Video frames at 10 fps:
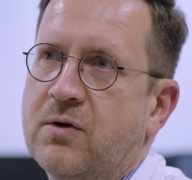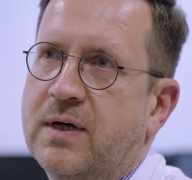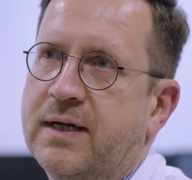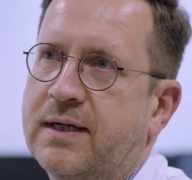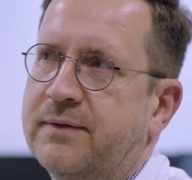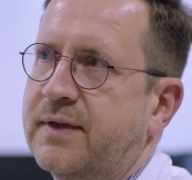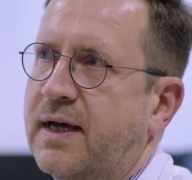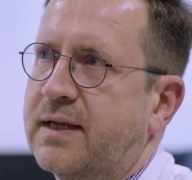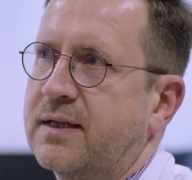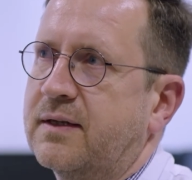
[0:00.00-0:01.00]
and I
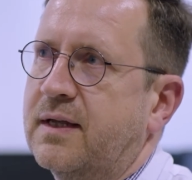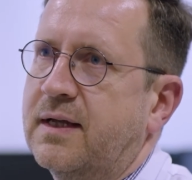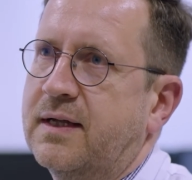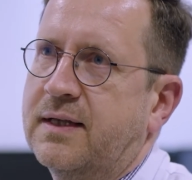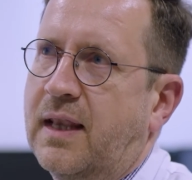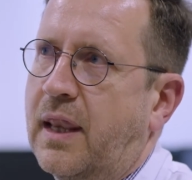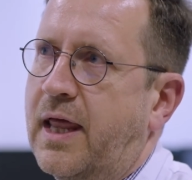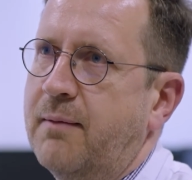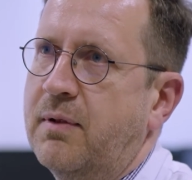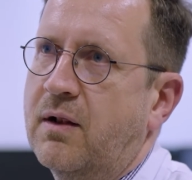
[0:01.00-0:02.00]
can
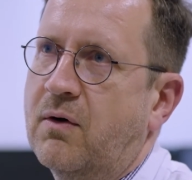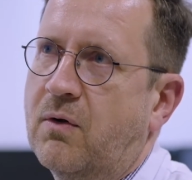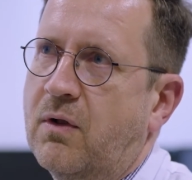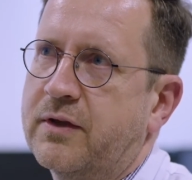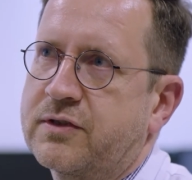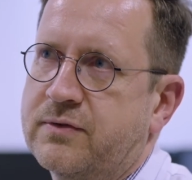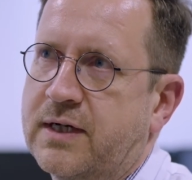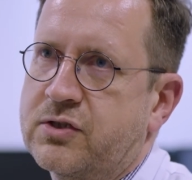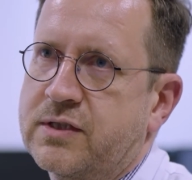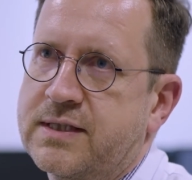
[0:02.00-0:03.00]
label all the
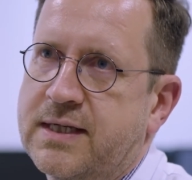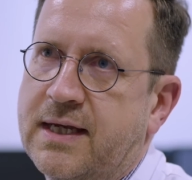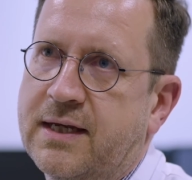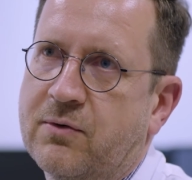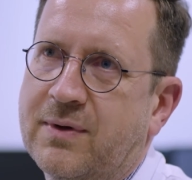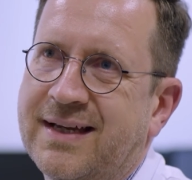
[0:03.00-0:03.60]
structures here, and